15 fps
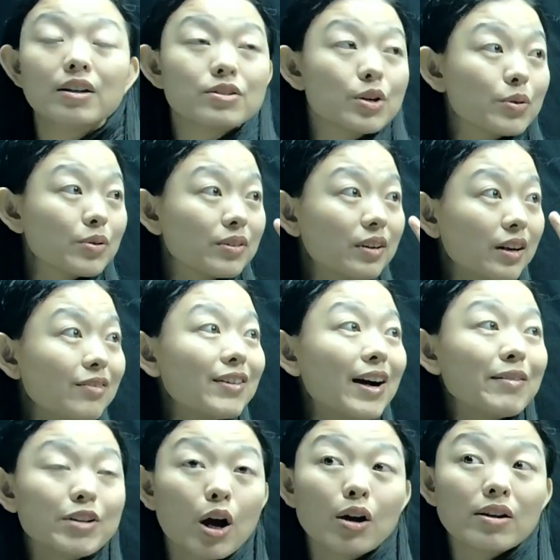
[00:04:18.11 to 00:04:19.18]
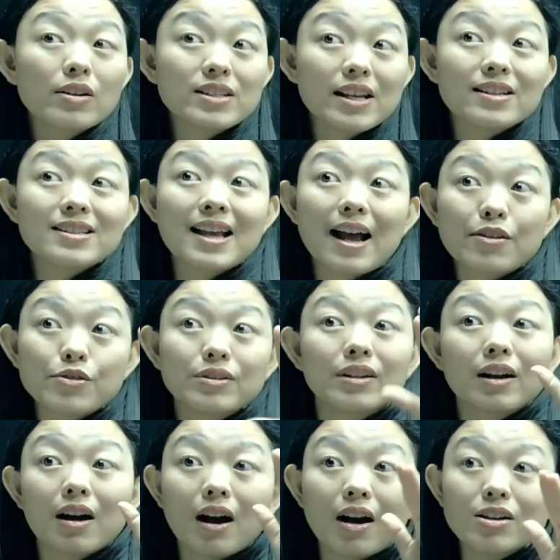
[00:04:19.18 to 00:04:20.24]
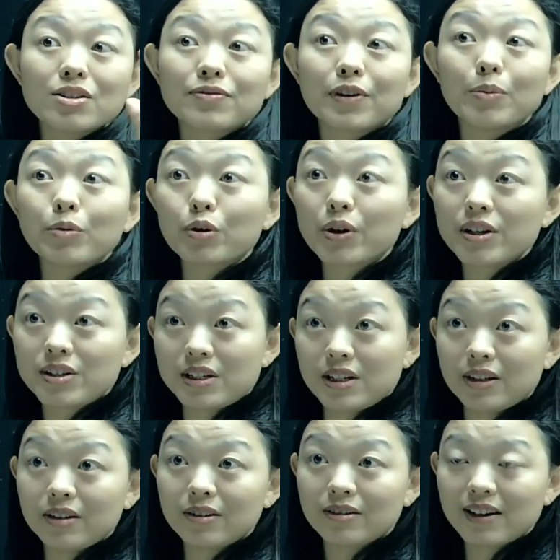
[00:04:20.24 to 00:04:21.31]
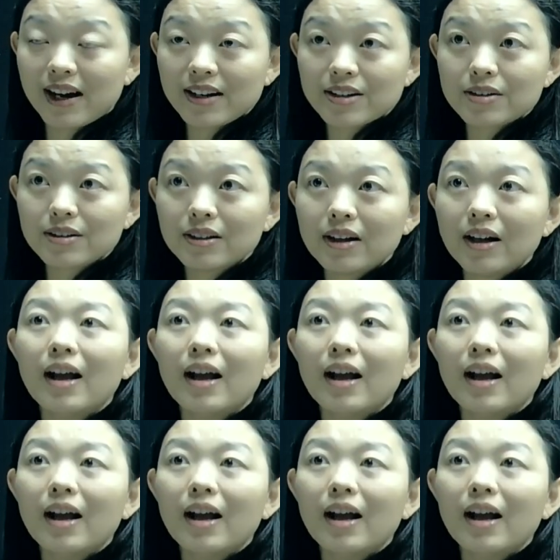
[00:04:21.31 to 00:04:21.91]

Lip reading: So $35 is actually the cost from Chrissy, right?